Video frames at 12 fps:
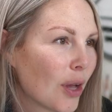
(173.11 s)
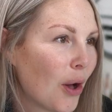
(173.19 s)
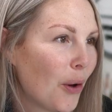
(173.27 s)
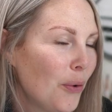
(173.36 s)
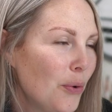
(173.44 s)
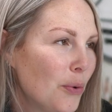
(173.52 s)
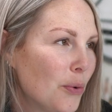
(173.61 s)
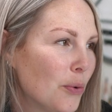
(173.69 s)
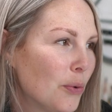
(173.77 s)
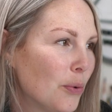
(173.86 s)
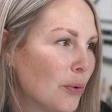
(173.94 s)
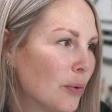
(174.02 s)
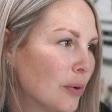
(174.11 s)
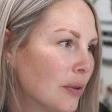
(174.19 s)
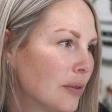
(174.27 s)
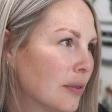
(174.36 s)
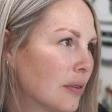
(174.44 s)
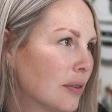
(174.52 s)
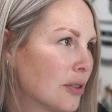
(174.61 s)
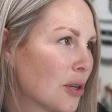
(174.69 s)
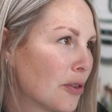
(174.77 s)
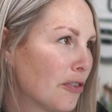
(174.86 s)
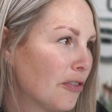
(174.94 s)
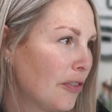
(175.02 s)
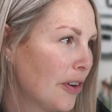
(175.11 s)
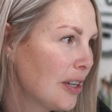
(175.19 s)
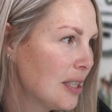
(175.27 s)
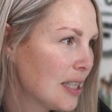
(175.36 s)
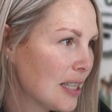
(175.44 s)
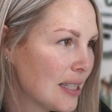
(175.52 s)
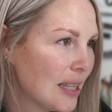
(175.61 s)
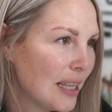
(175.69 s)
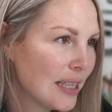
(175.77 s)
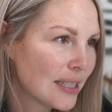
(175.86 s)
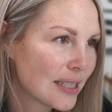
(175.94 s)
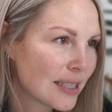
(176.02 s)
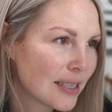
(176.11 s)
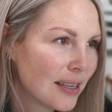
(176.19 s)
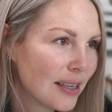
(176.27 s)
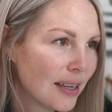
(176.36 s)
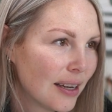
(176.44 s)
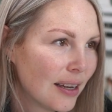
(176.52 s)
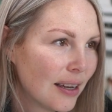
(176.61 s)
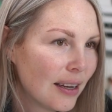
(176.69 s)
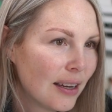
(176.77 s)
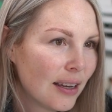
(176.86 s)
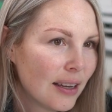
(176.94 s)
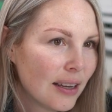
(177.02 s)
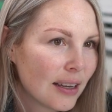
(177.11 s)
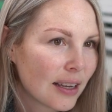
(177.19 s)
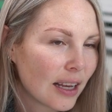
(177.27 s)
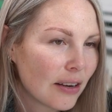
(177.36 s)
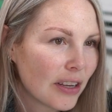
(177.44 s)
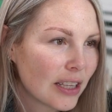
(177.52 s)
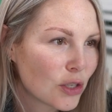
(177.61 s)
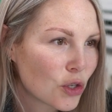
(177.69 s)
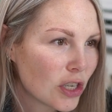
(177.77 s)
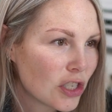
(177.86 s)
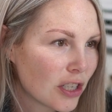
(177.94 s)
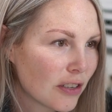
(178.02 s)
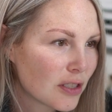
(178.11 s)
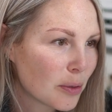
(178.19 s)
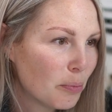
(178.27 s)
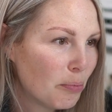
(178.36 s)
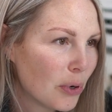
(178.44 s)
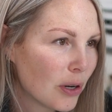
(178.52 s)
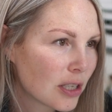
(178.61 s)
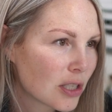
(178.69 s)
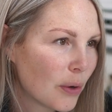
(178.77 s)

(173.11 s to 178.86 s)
Oh, so the first is this kind of illustration of some books.